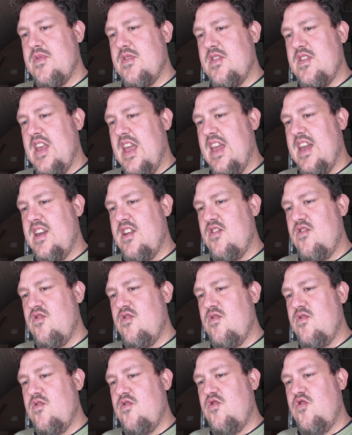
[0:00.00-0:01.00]
take
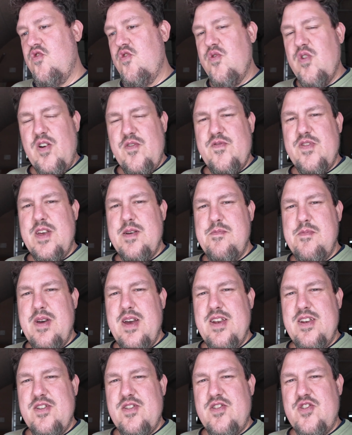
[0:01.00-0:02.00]
2 of them
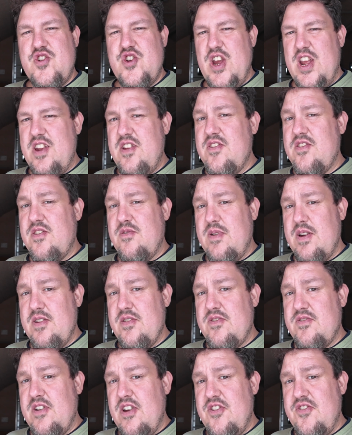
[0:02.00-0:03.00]
and change the
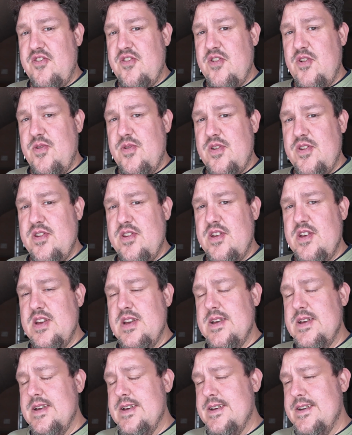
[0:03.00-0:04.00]
registration code.
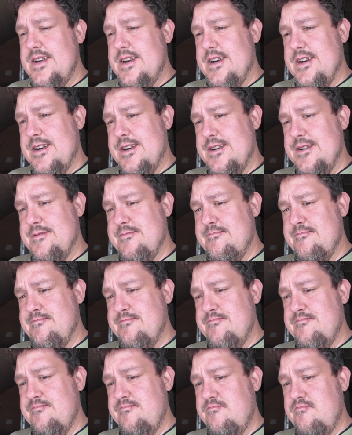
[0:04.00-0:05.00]

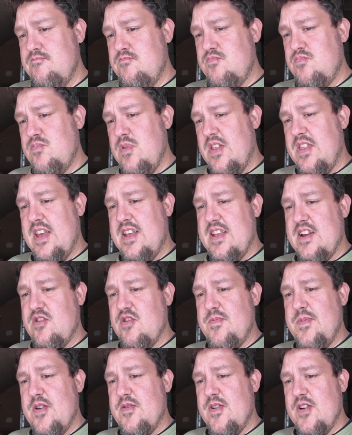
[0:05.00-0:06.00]
I think that
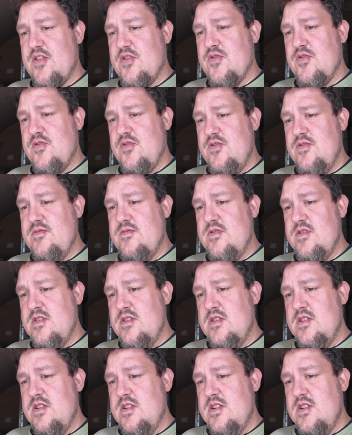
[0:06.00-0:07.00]
could be quite cool.
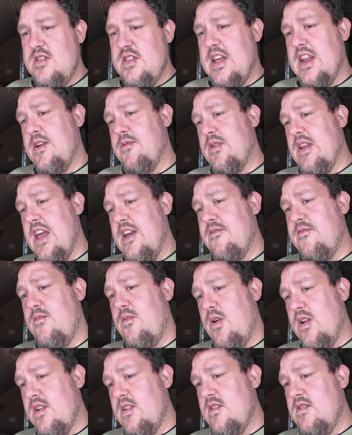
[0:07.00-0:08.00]
Then I would have
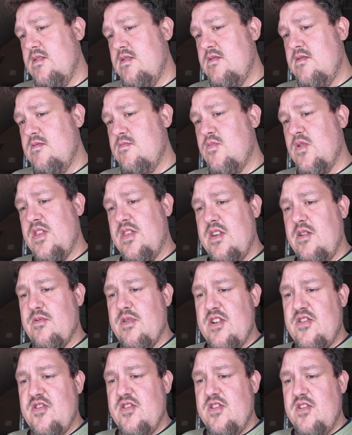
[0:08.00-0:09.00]
1 with the
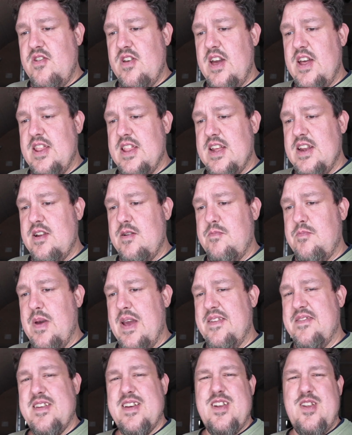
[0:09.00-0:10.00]
original and then
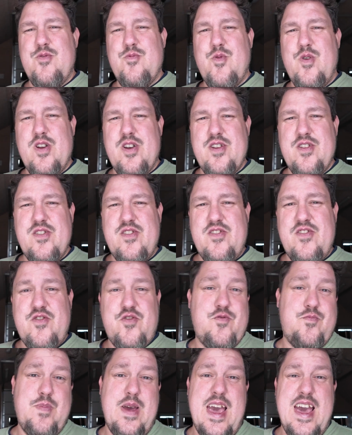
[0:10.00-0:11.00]
basically 1
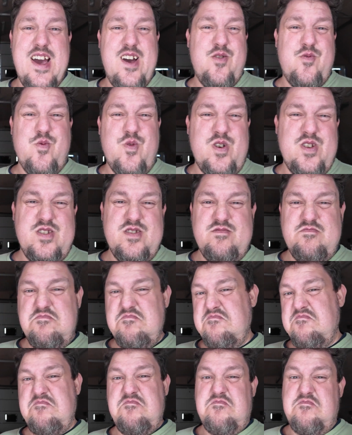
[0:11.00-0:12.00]
spare
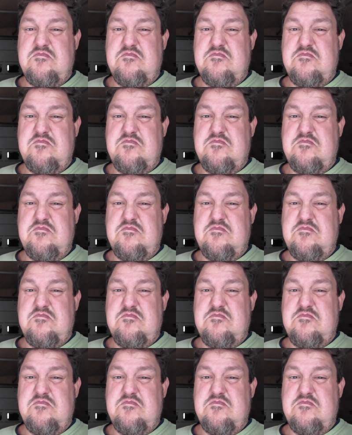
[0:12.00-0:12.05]
one.